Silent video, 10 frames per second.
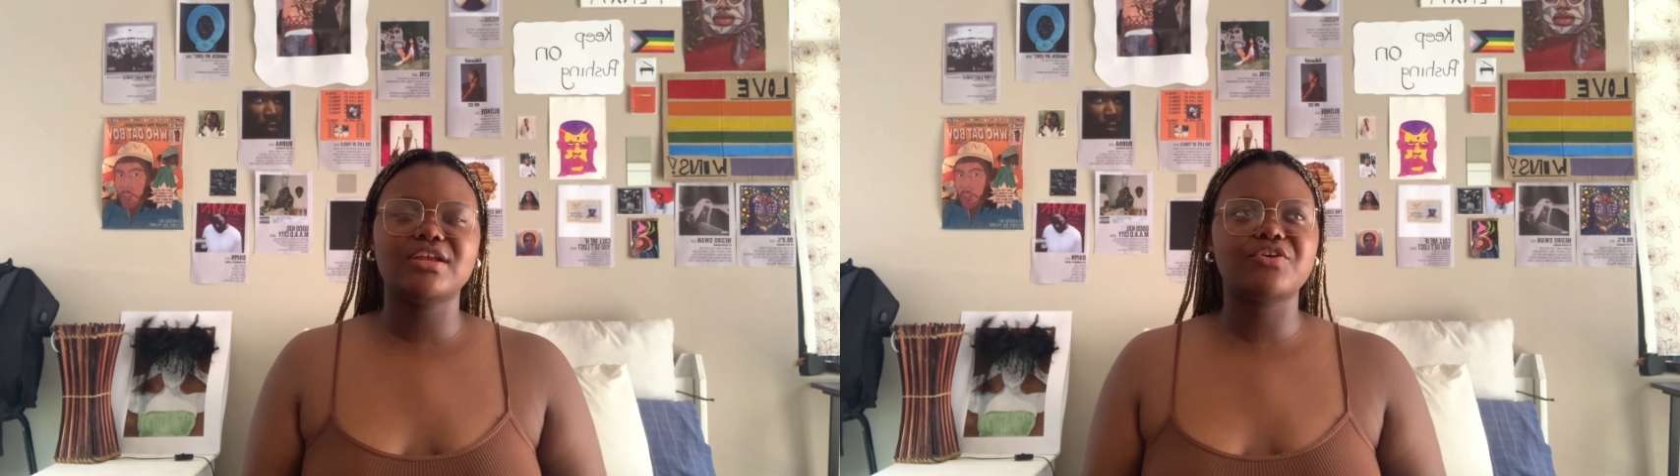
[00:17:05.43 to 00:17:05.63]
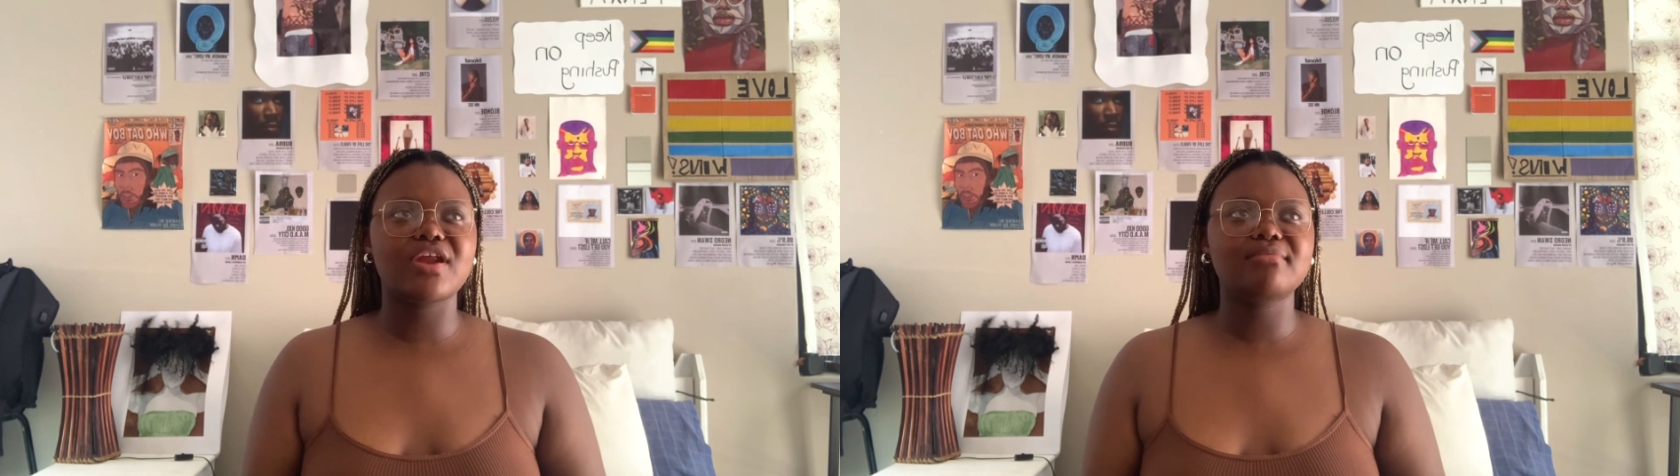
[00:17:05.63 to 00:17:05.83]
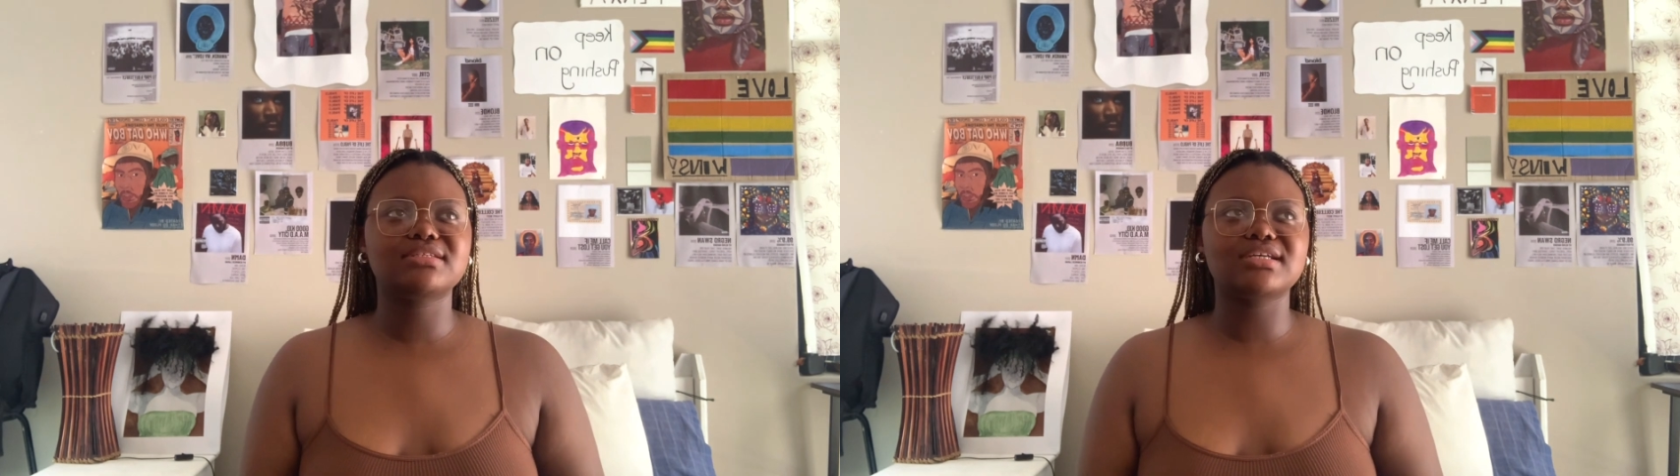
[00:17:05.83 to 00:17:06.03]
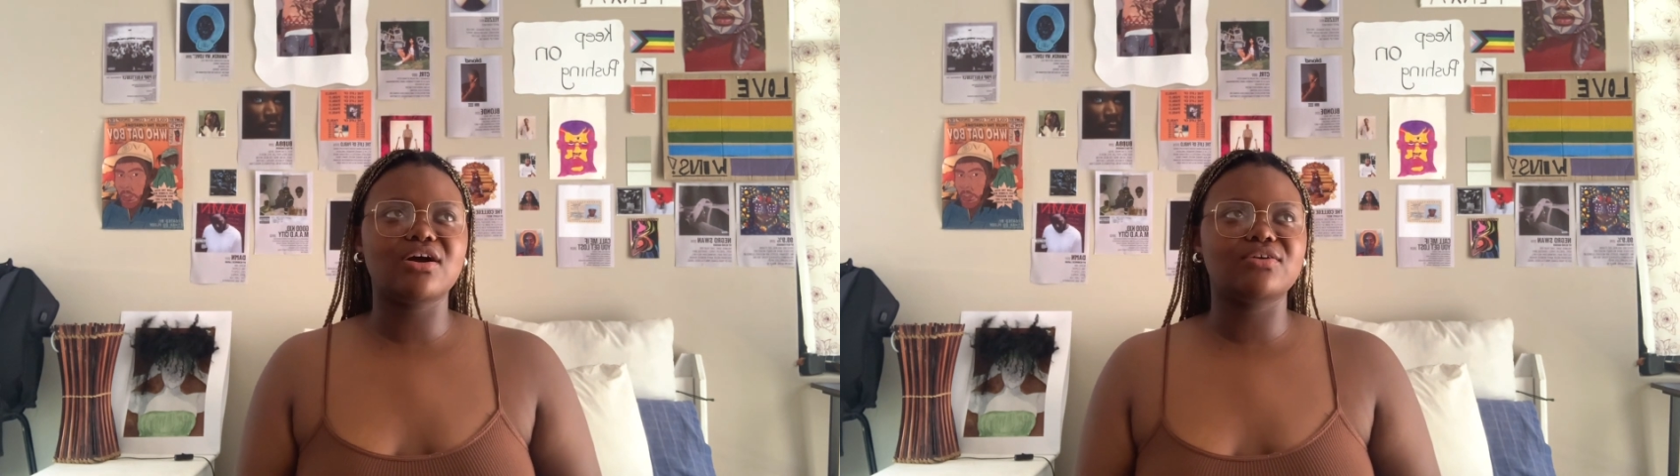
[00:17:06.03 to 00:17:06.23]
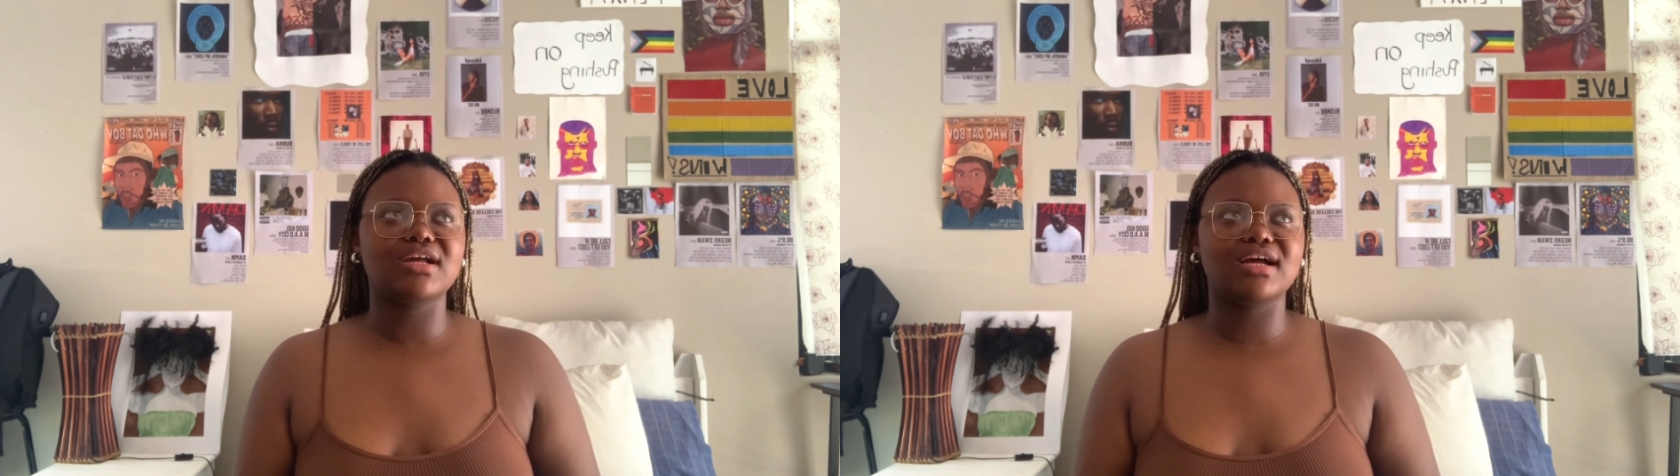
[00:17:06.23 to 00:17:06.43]

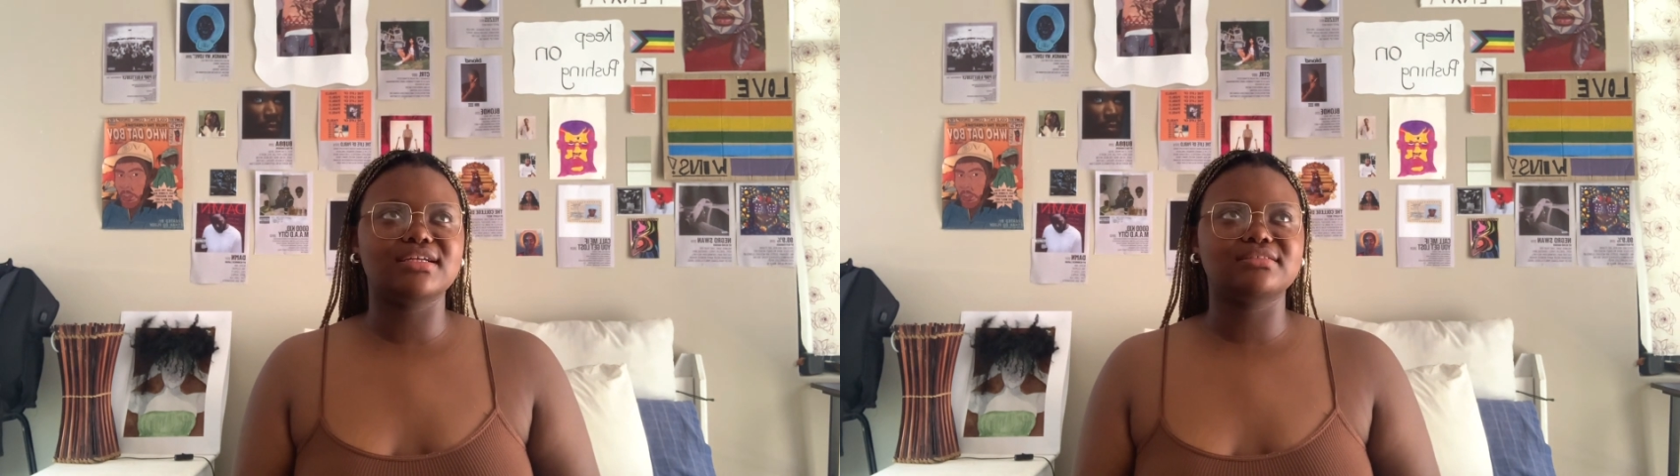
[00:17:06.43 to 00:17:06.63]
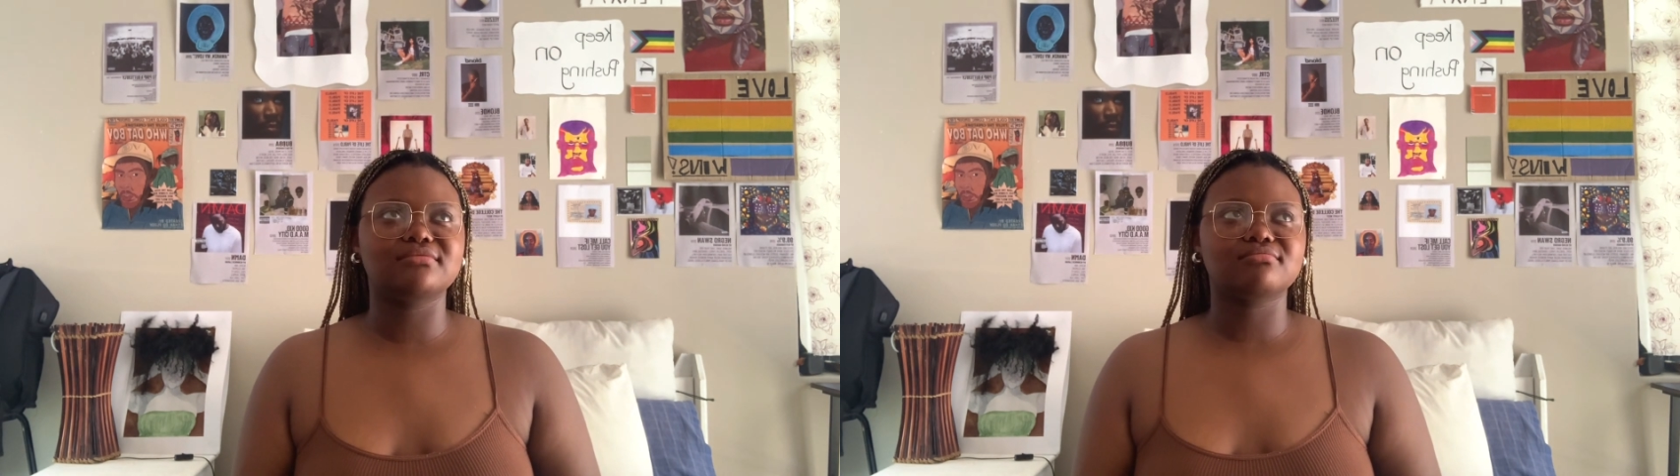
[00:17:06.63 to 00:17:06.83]
Grahamstown, guys,